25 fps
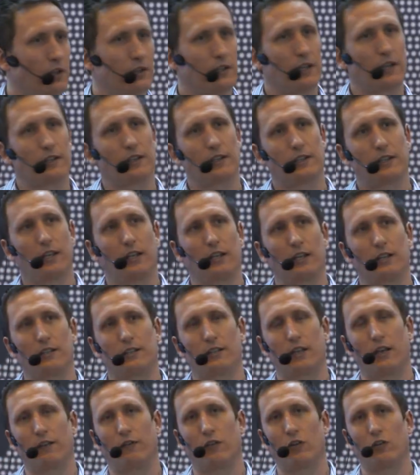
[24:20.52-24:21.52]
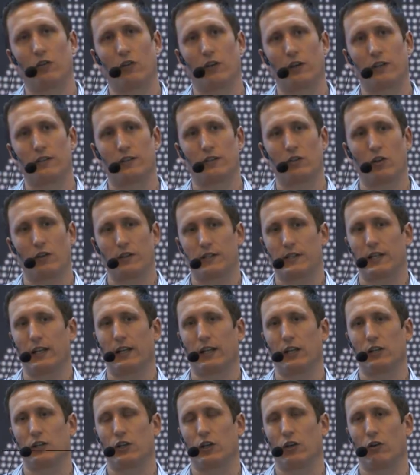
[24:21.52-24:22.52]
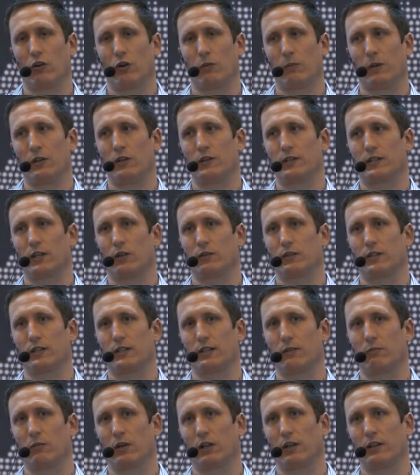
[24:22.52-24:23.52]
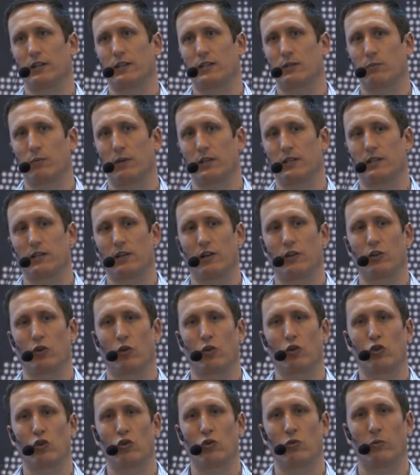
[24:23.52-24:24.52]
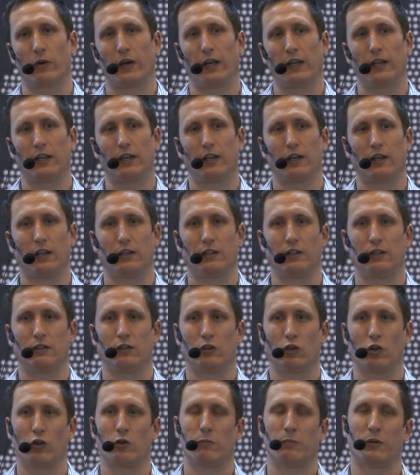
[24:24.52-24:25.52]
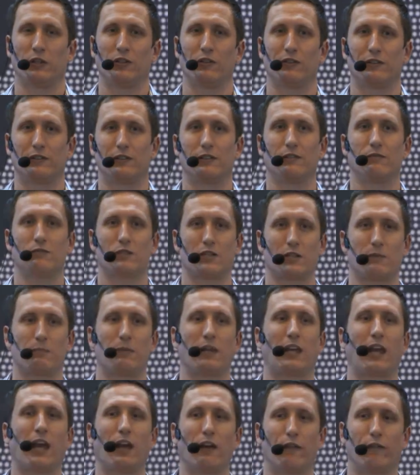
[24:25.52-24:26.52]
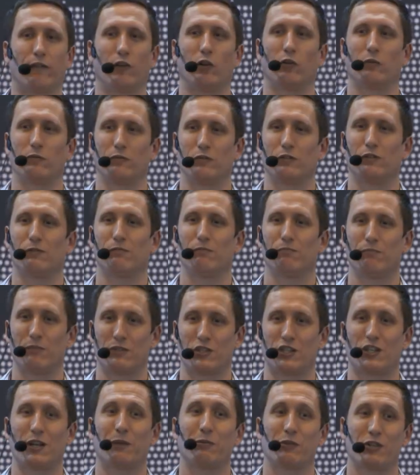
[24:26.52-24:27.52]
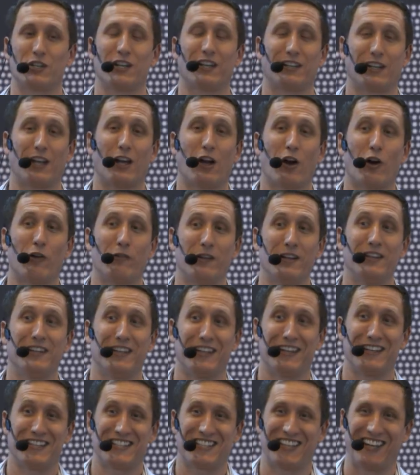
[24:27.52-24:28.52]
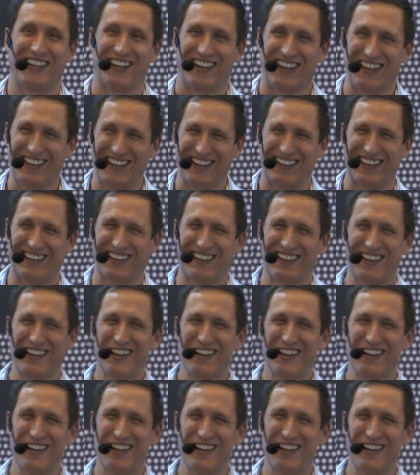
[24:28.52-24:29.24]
the other thing is, if you're not selling into Europe and you sell to somewhere like Switzerland or Norway in Europe, but you just be careful, double check they are in the EC.